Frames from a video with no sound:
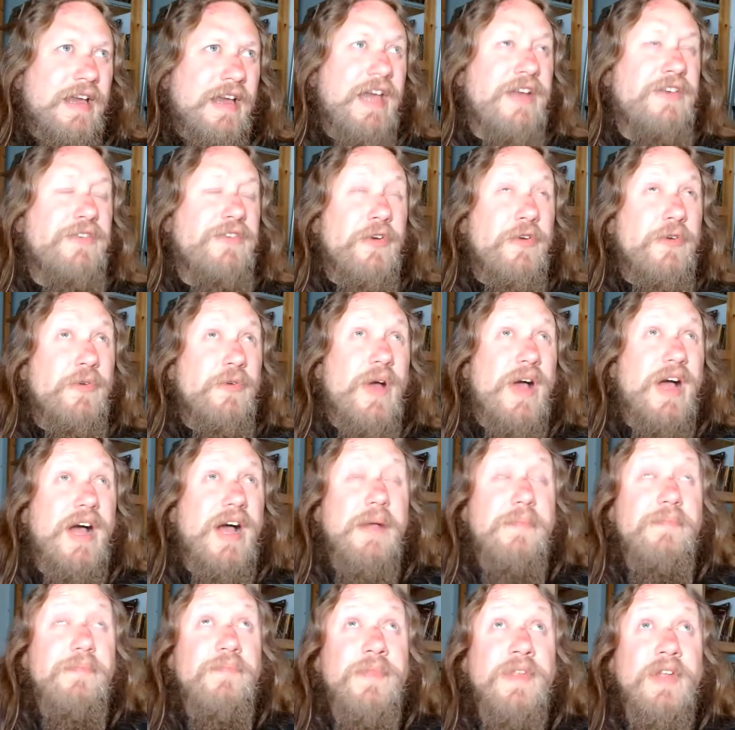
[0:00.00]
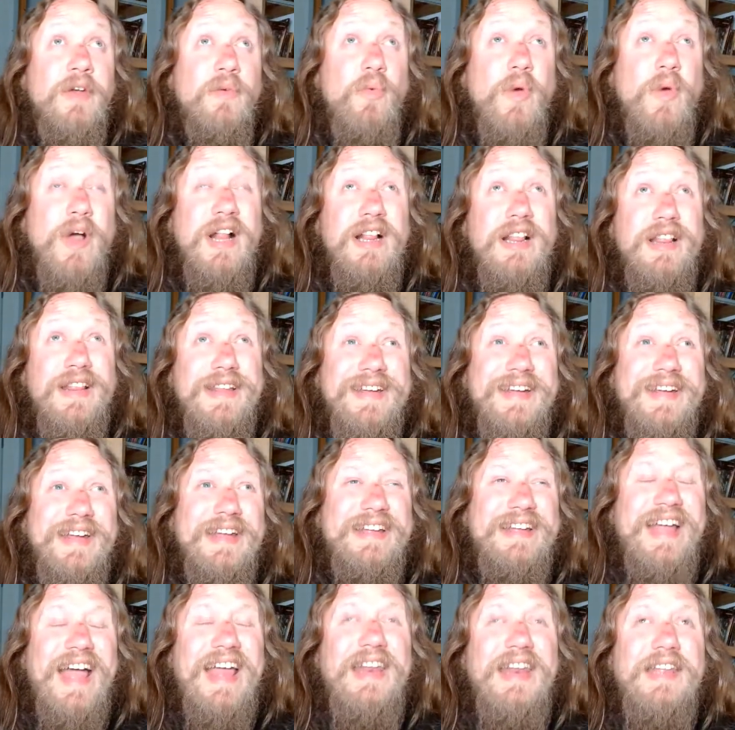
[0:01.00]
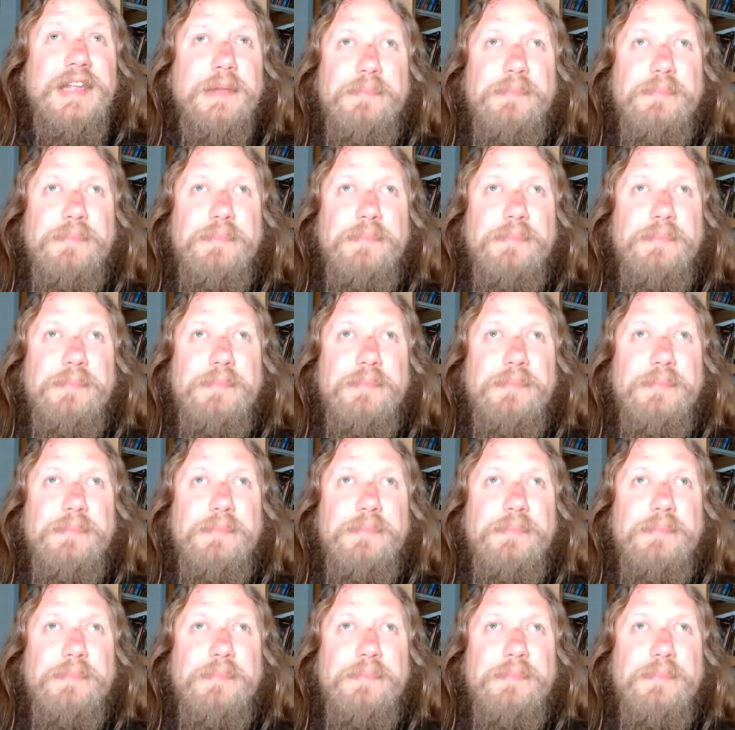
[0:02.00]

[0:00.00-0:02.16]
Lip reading: Hey Drew, well, it kind of